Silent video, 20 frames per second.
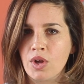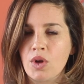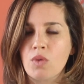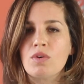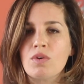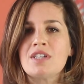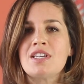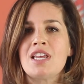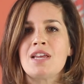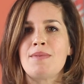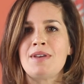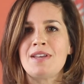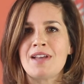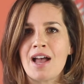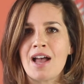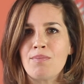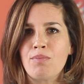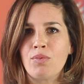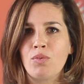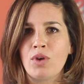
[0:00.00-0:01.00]
We're teaming
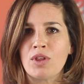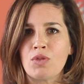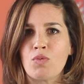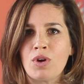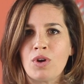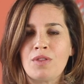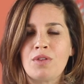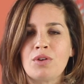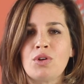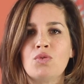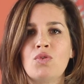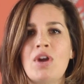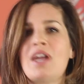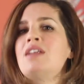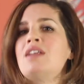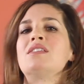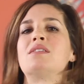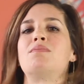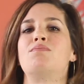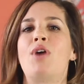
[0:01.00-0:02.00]
up with one of the
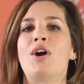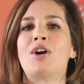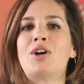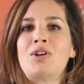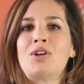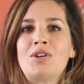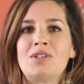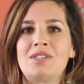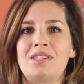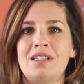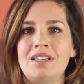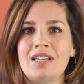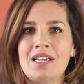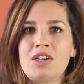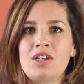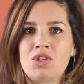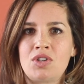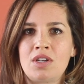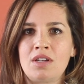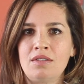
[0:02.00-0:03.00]
greatest marketers in the
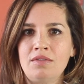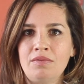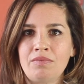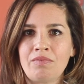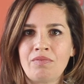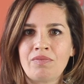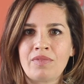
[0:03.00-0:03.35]
nation,